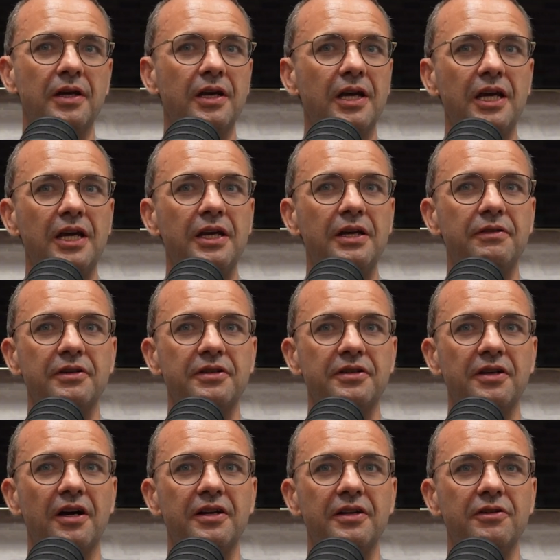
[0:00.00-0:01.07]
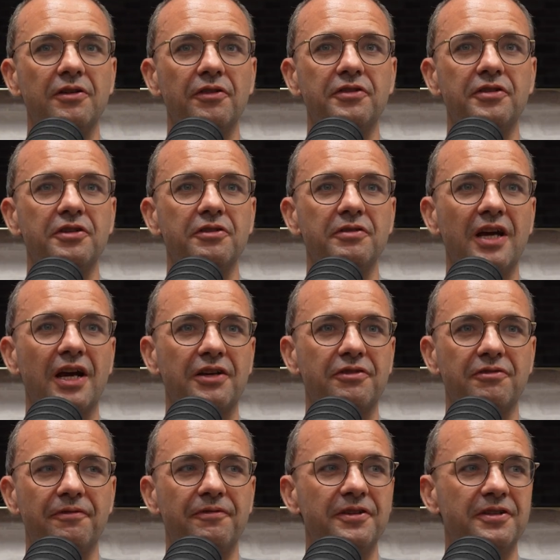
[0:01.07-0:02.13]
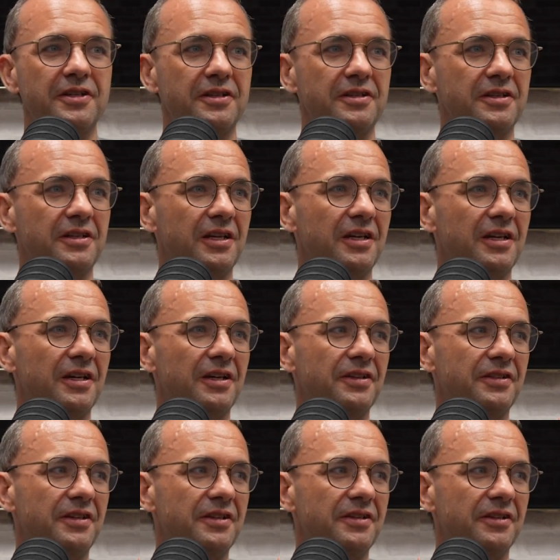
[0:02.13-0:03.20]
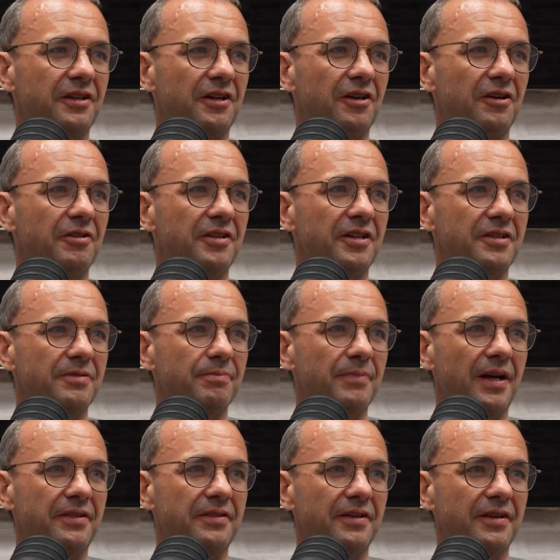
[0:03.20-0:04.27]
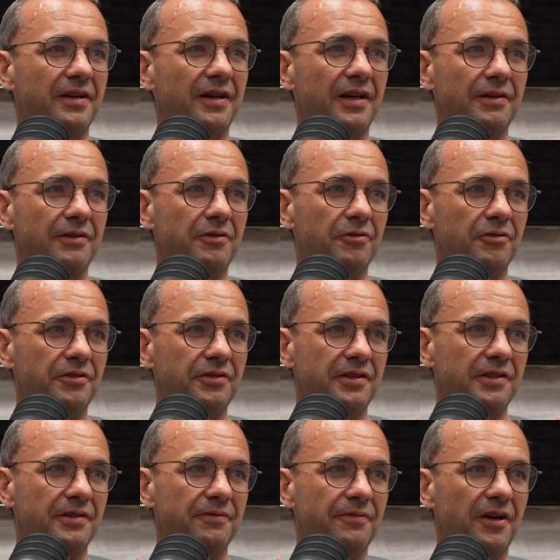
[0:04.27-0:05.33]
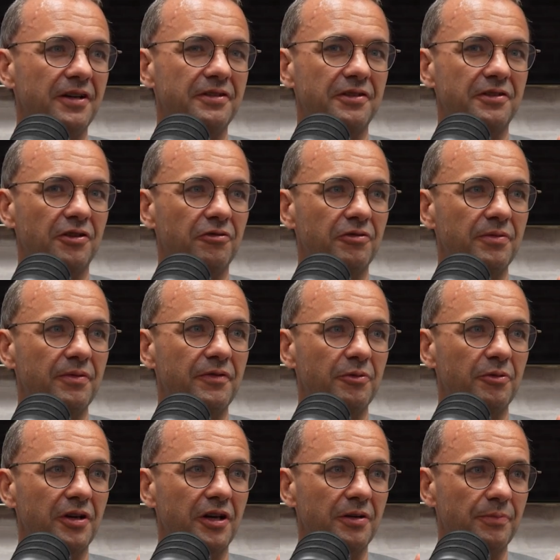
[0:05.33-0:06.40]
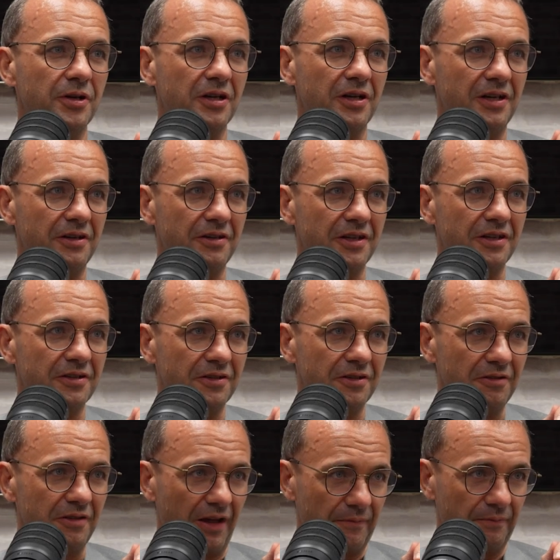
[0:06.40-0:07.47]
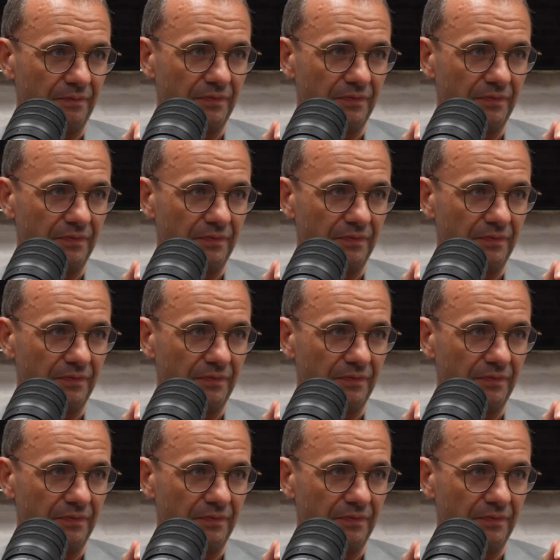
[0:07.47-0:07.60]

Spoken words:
He decided not to do the extra physics class. He said, it doesn't matter. And of course, his advisor told him, if you want to go to Berkeley, you need to do that.